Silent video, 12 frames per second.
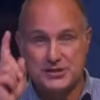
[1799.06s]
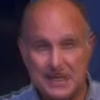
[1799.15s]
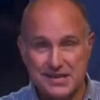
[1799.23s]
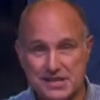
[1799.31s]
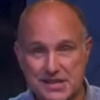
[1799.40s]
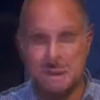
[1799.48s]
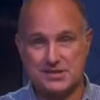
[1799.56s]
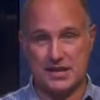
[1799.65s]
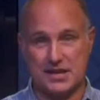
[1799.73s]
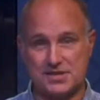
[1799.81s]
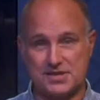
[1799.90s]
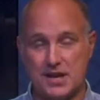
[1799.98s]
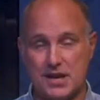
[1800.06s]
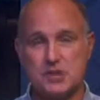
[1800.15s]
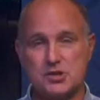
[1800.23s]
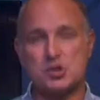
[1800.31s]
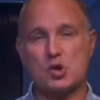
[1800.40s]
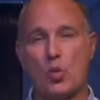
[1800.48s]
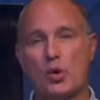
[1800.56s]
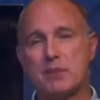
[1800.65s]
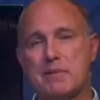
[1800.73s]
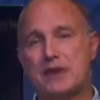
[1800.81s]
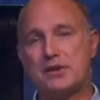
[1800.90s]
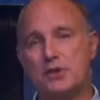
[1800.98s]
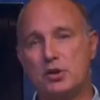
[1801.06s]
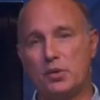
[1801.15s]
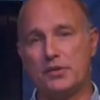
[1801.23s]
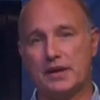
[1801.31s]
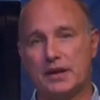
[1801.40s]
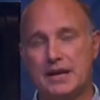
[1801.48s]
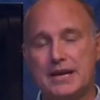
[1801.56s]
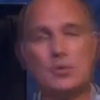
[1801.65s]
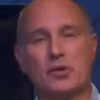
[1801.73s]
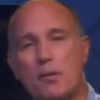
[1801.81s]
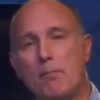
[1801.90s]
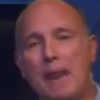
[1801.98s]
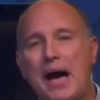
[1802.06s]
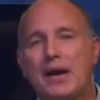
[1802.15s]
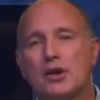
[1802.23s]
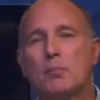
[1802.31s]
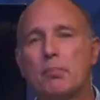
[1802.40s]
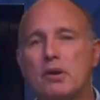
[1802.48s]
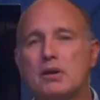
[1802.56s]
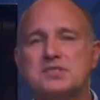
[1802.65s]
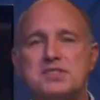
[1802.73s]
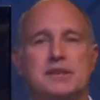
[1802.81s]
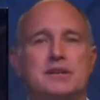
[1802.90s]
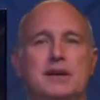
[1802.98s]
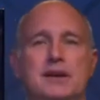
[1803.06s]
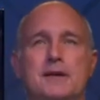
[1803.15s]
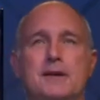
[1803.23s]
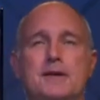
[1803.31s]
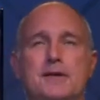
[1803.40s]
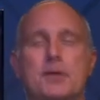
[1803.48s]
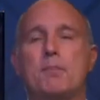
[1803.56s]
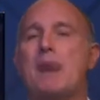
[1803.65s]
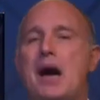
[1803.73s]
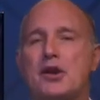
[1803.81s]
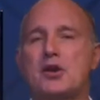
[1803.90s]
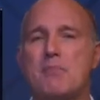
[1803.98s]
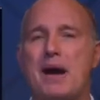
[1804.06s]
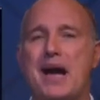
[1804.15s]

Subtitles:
does exist. So what am I to do with it? Well, the modern person, the modern